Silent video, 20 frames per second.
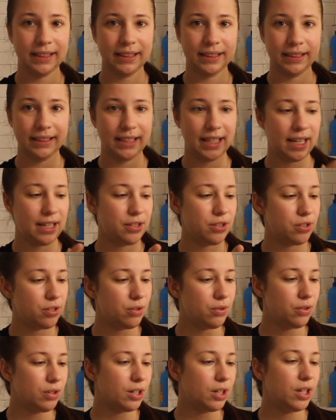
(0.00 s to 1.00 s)
six days
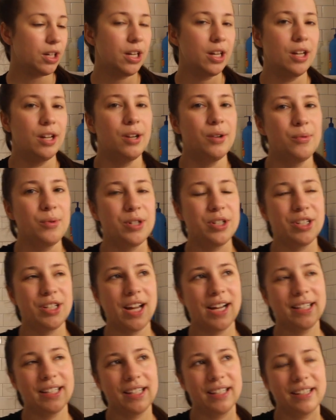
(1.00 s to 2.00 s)
sooner, which
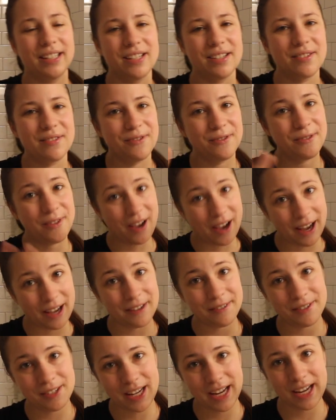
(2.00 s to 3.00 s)
technically is
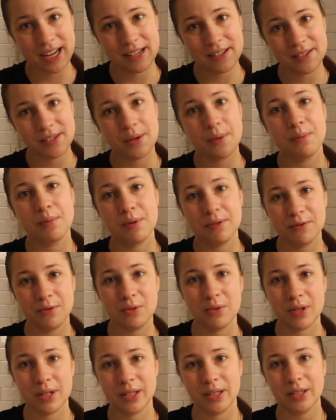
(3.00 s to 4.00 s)
five days
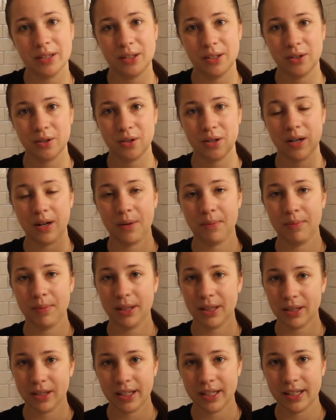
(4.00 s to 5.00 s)
before your
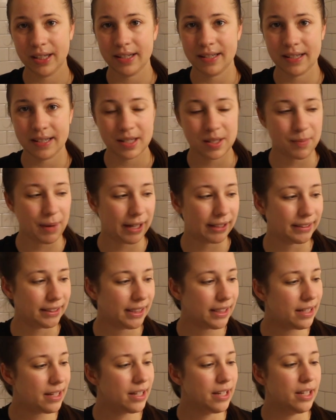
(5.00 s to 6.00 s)
period is
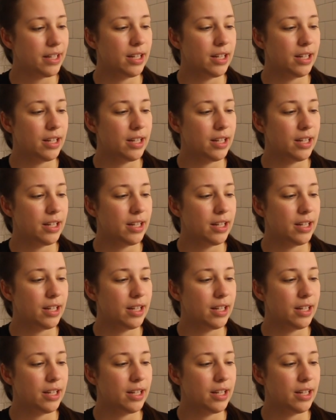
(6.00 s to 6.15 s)
expected.